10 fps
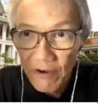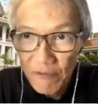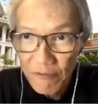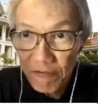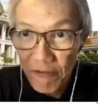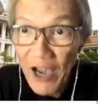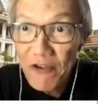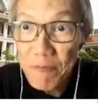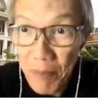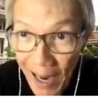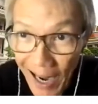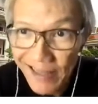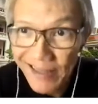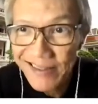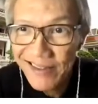5
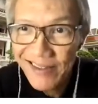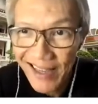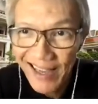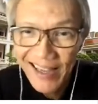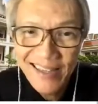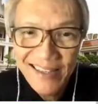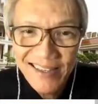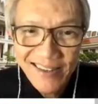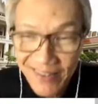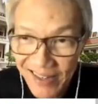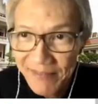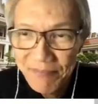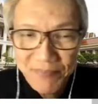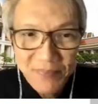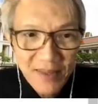parts. Okay, right?
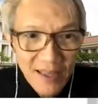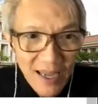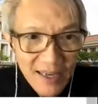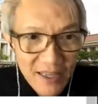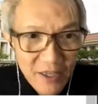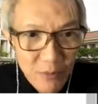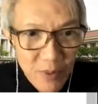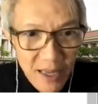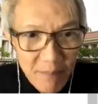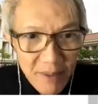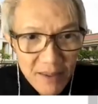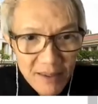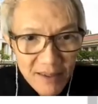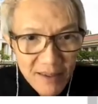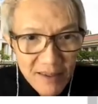And the event happen
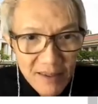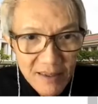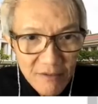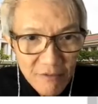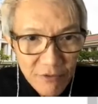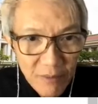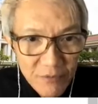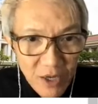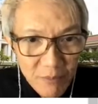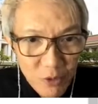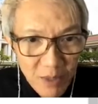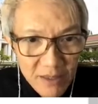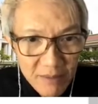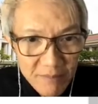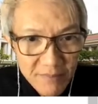from top to
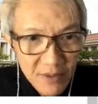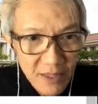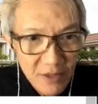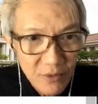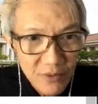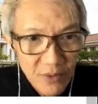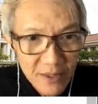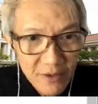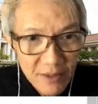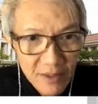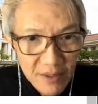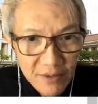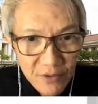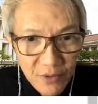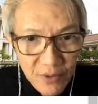bottom. Okay, so you
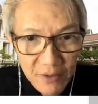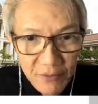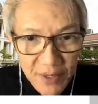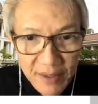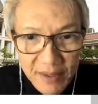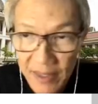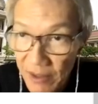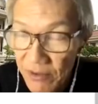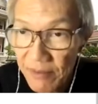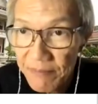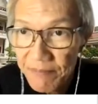can read this,